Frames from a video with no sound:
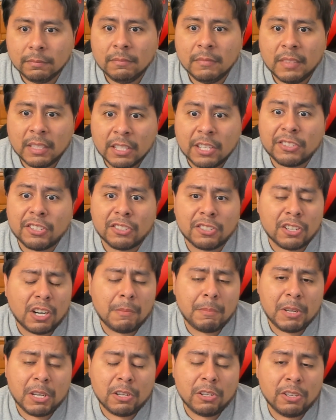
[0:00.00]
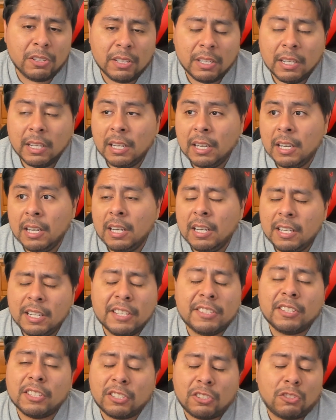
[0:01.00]
This is going to be
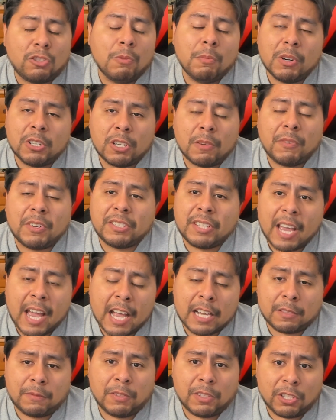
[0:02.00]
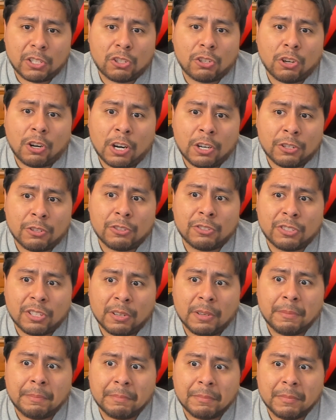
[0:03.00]
this is too much of a task for the Chargers
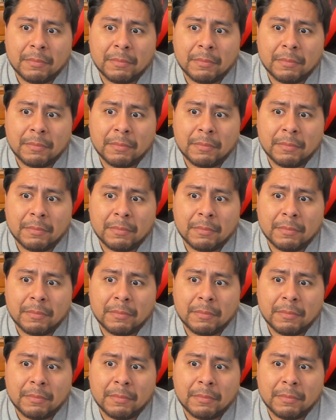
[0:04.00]
to,